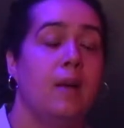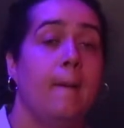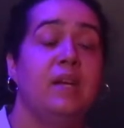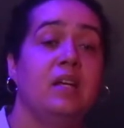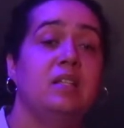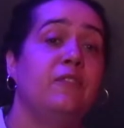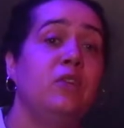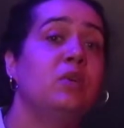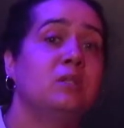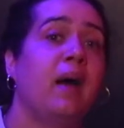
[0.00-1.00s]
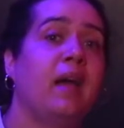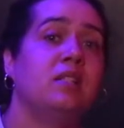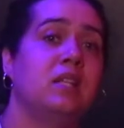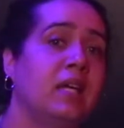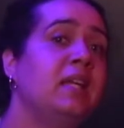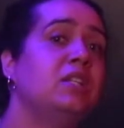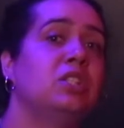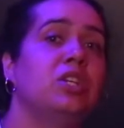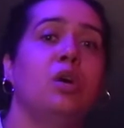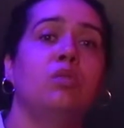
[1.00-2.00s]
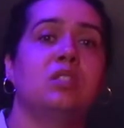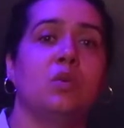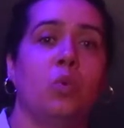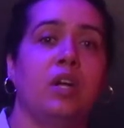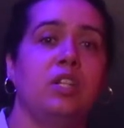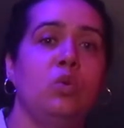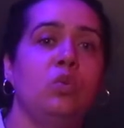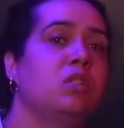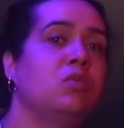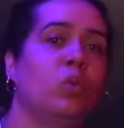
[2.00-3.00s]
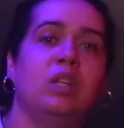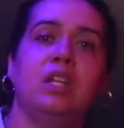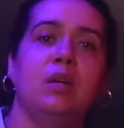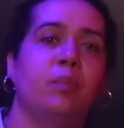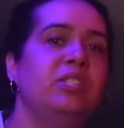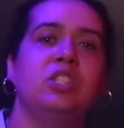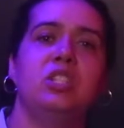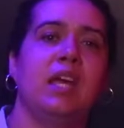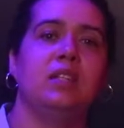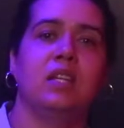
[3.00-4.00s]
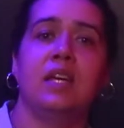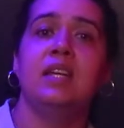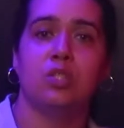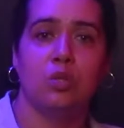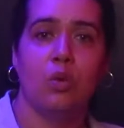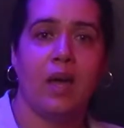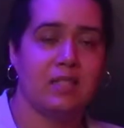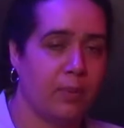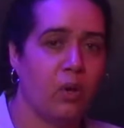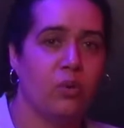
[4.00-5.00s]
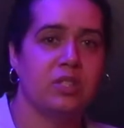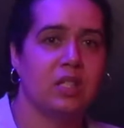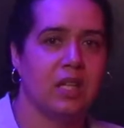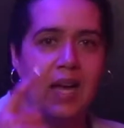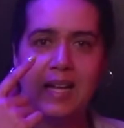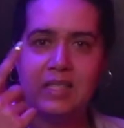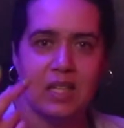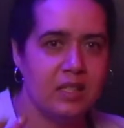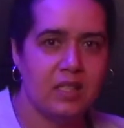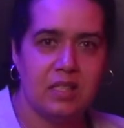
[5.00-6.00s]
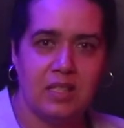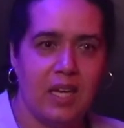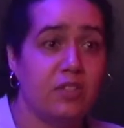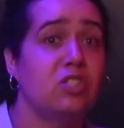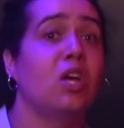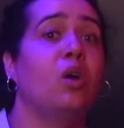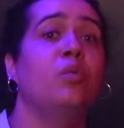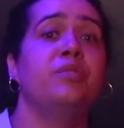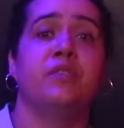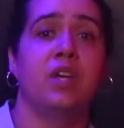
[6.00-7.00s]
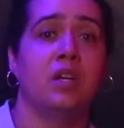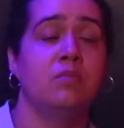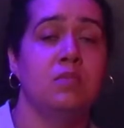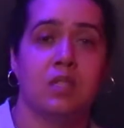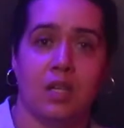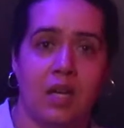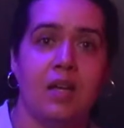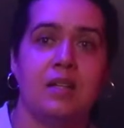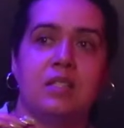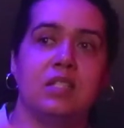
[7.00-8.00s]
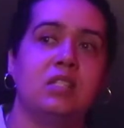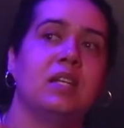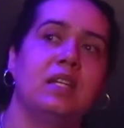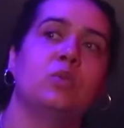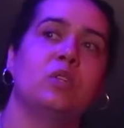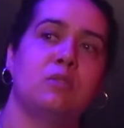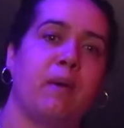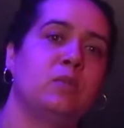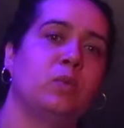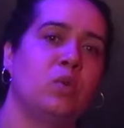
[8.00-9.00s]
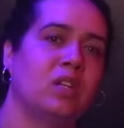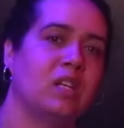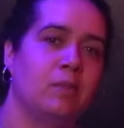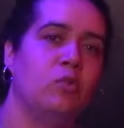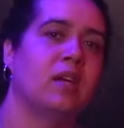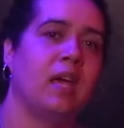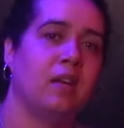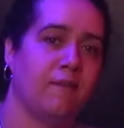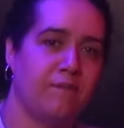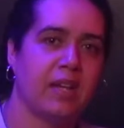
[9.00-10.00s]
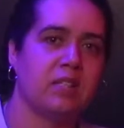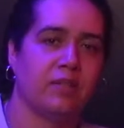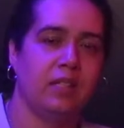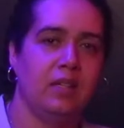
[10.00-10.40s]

Because if you aspire to get to know someone, you should really appreciate the get to, as opposed to the got to understand the tones of the hums and us just to get to a space where you can communicate effectively.